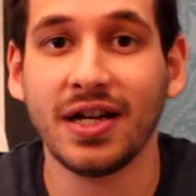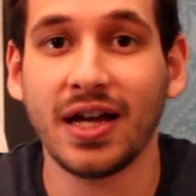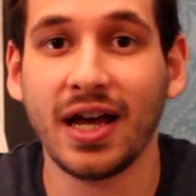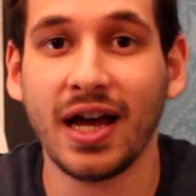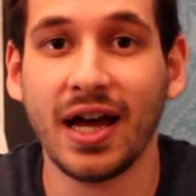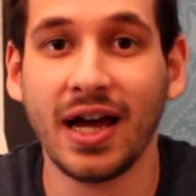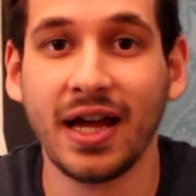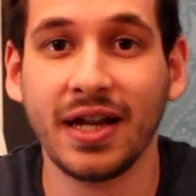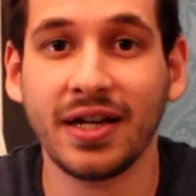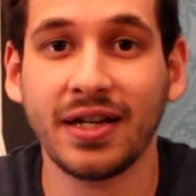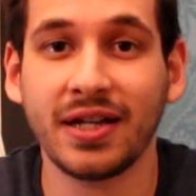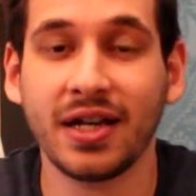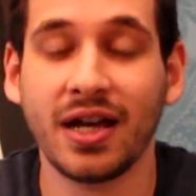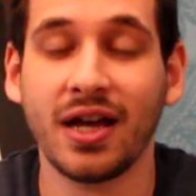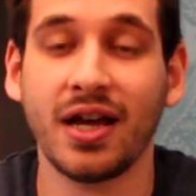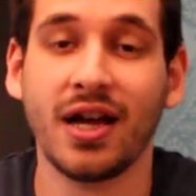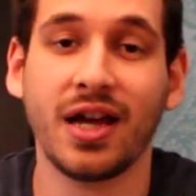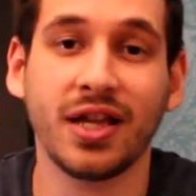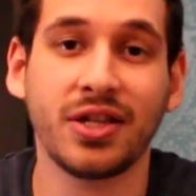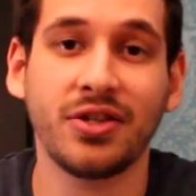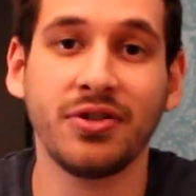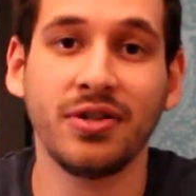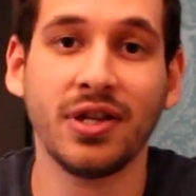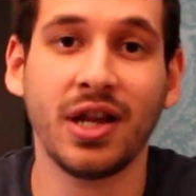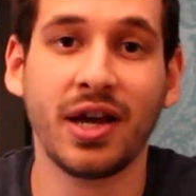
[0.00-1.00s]
And
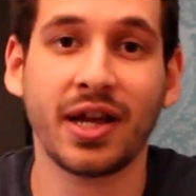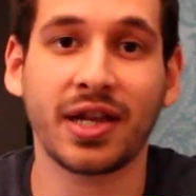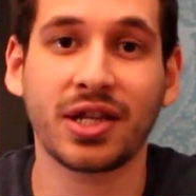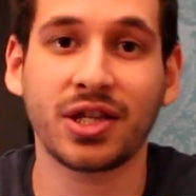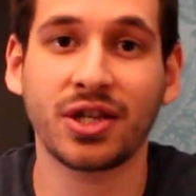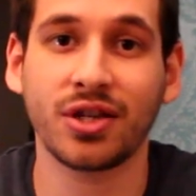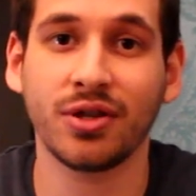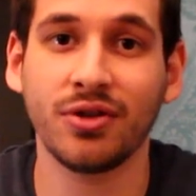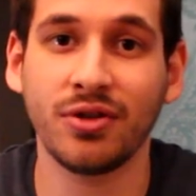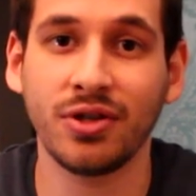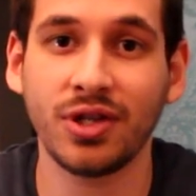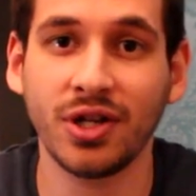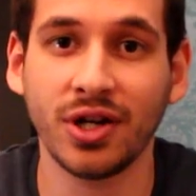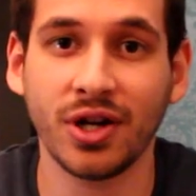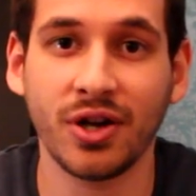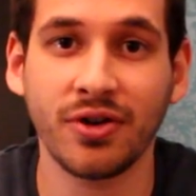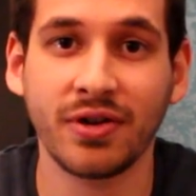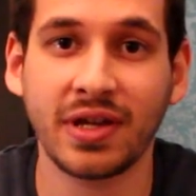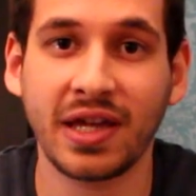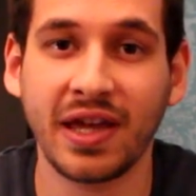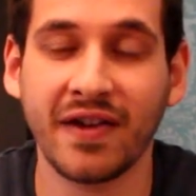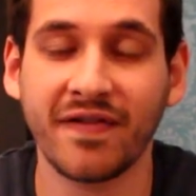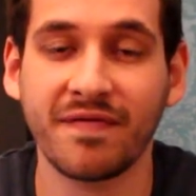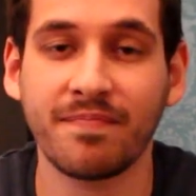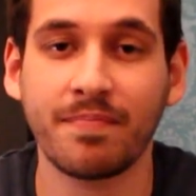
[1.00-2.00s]
I do like to, you know,
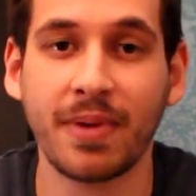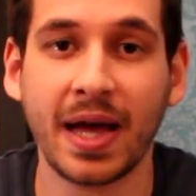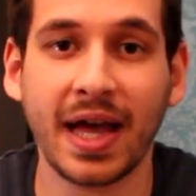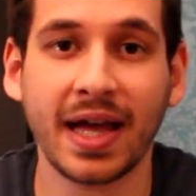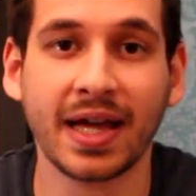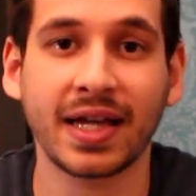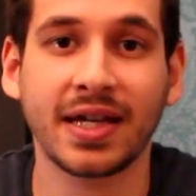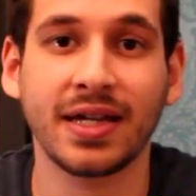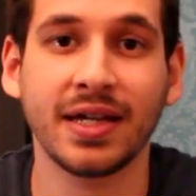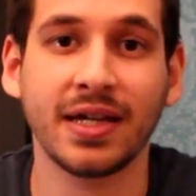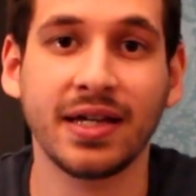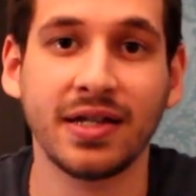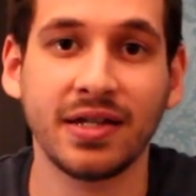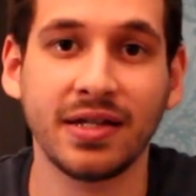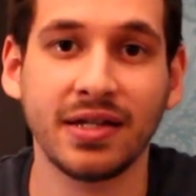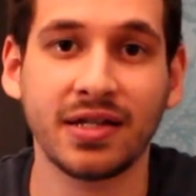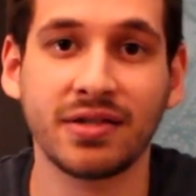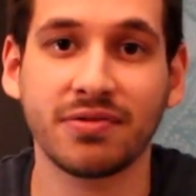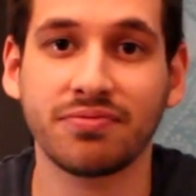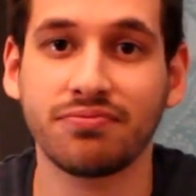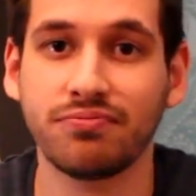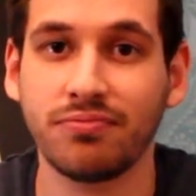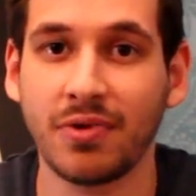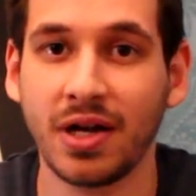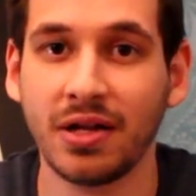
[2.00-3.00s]
give back and,
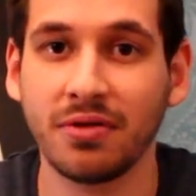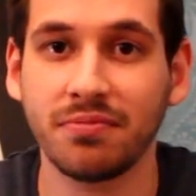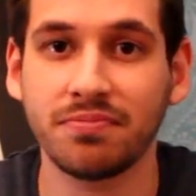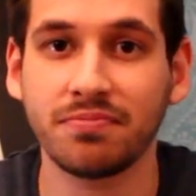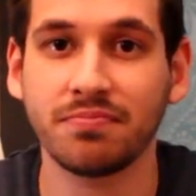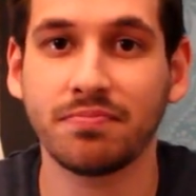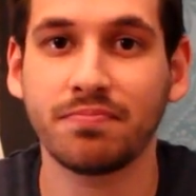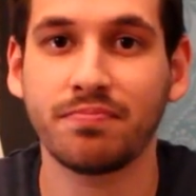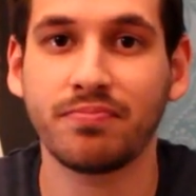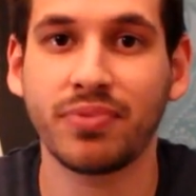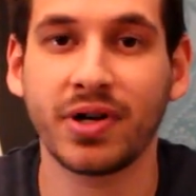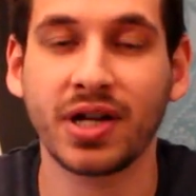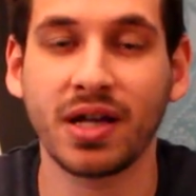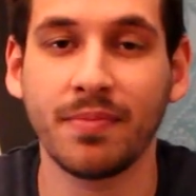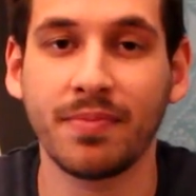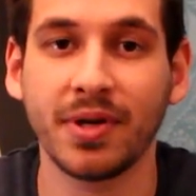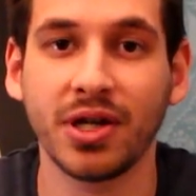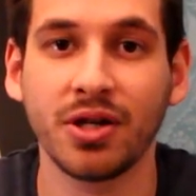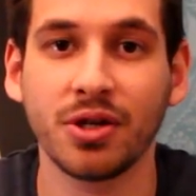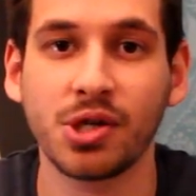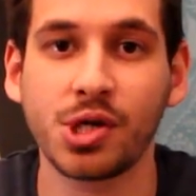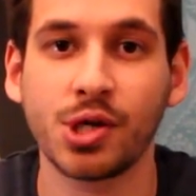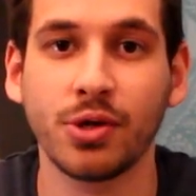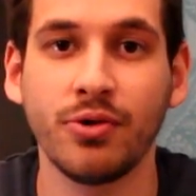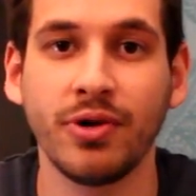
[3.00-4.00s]
well, bring a
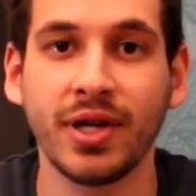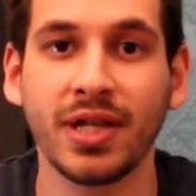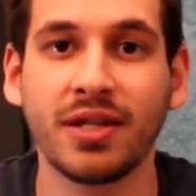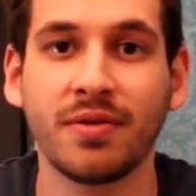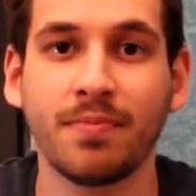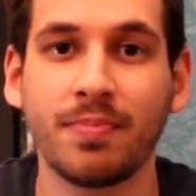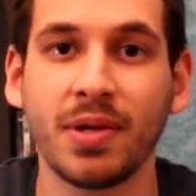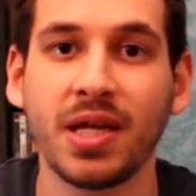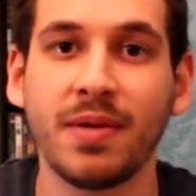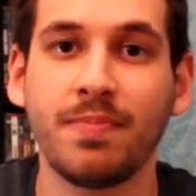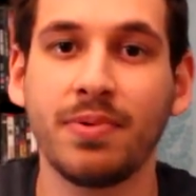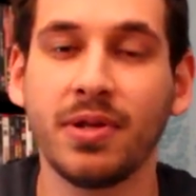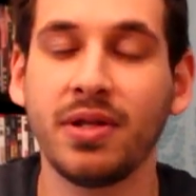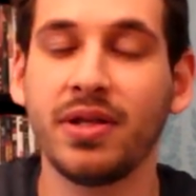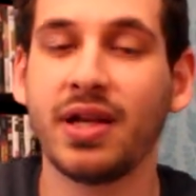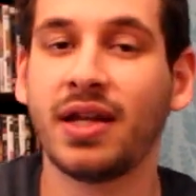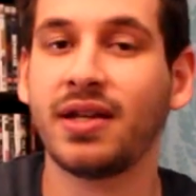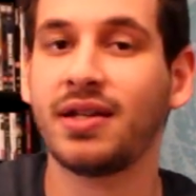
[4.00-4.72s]
bit of joy to people.